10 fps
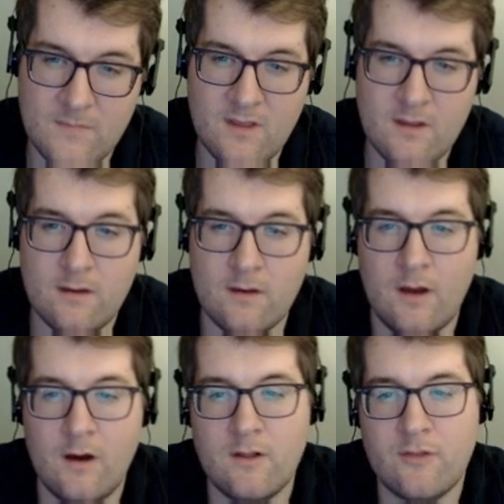
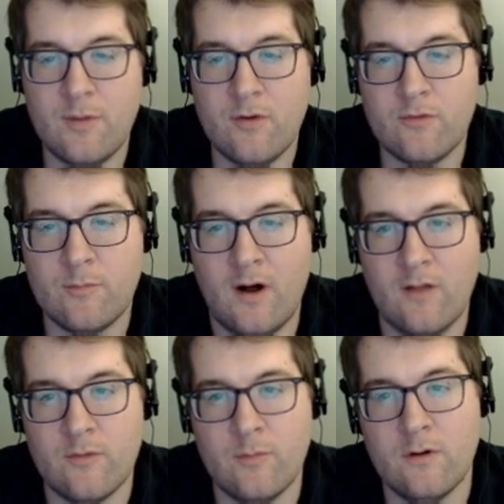No, let's be
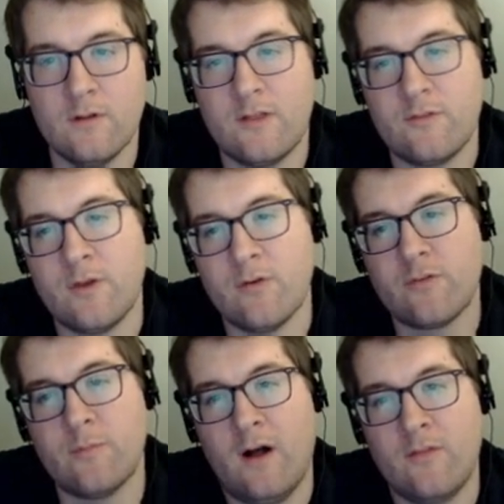responsible. Let's be
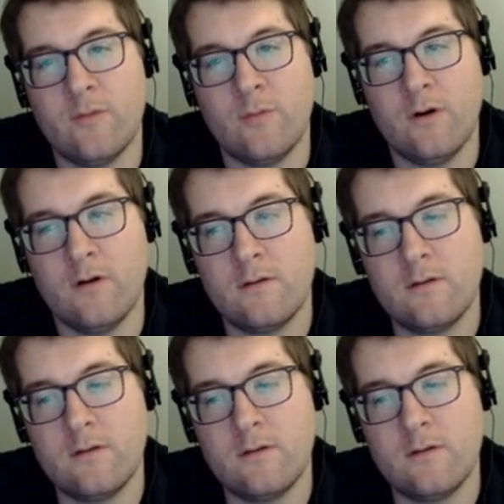responsible.